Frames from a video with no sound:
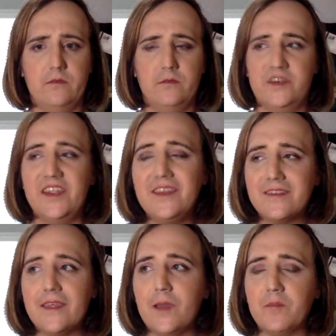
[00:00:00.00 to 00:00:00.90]
Teach
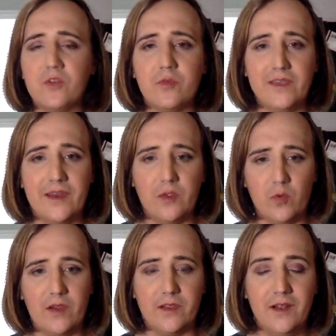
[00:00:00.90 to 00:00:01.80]
them to get
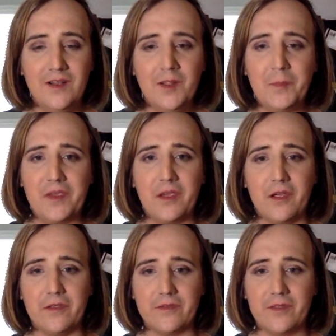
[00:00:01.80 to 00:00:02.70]
away,
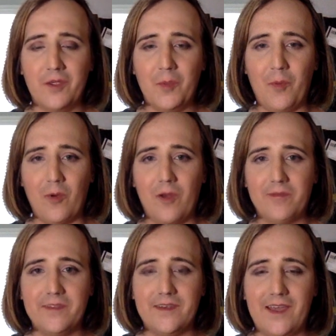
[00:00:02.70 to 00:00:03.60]
because more often
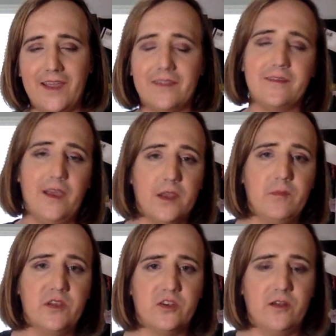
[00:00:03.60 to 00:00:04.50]
than not, it's not going to be
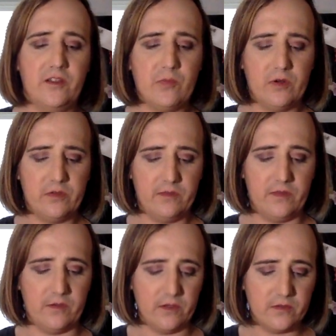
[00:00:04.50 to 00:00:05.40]
a trans person that
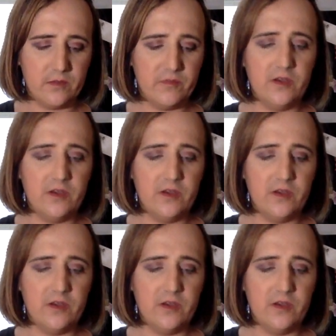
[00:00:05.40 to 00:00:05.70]
does something.